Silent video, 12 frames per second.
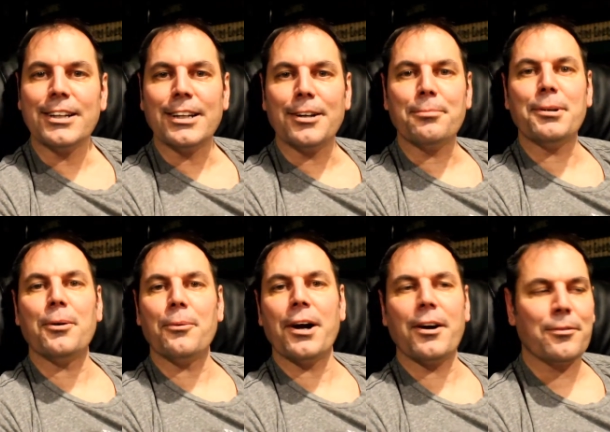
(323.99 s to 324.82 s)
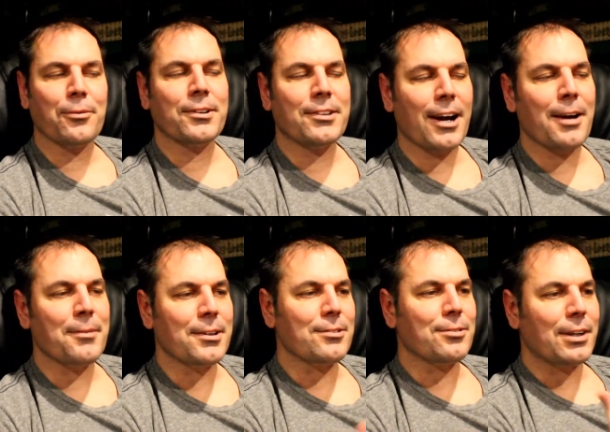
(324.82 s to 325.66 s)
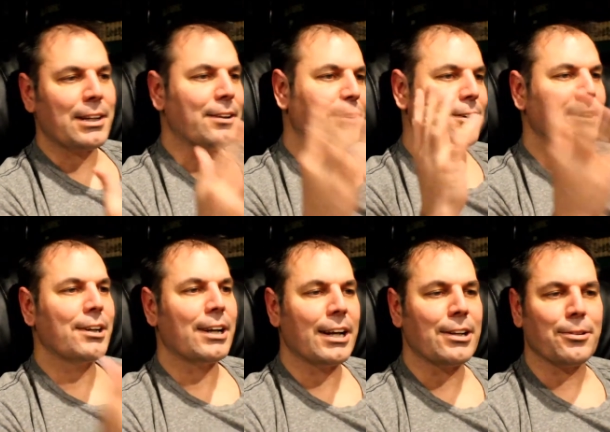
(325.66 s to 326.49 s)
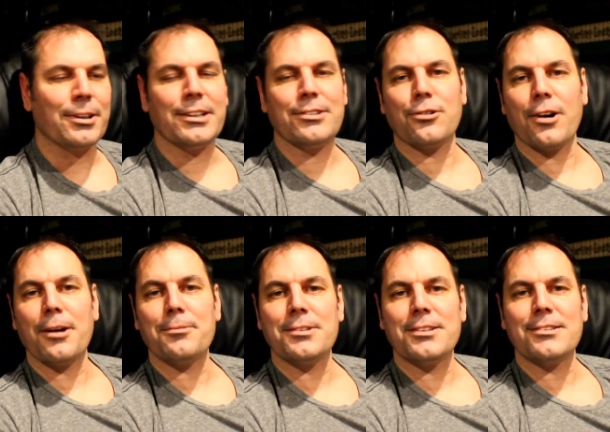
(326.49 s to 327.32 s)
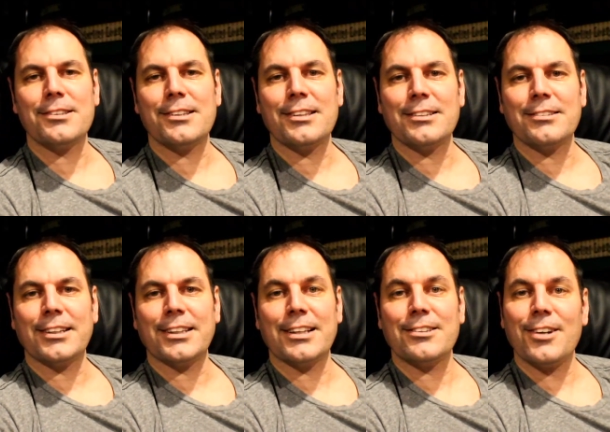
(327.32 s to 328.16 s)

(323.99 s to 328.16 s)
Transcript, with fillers: you know, be aware of what time it is when they're entering these crime scenes and things like that.